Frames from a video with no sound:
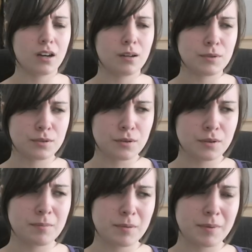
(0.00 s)
I'm
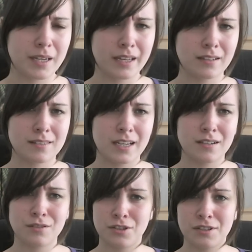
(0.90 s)
sorry, but being
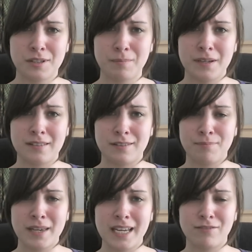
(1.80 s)
seen as just a piece of
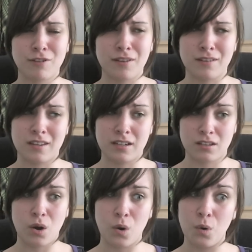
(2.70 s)
meat rather than
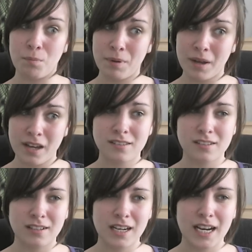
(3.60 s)
as a whole
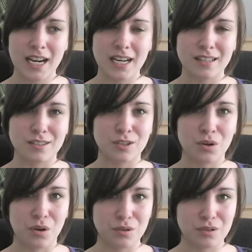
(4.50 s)
person is
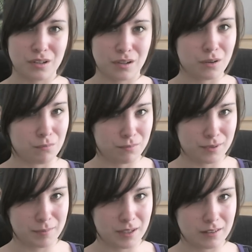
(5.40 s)
not a
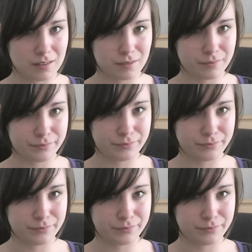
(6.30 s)
compliment.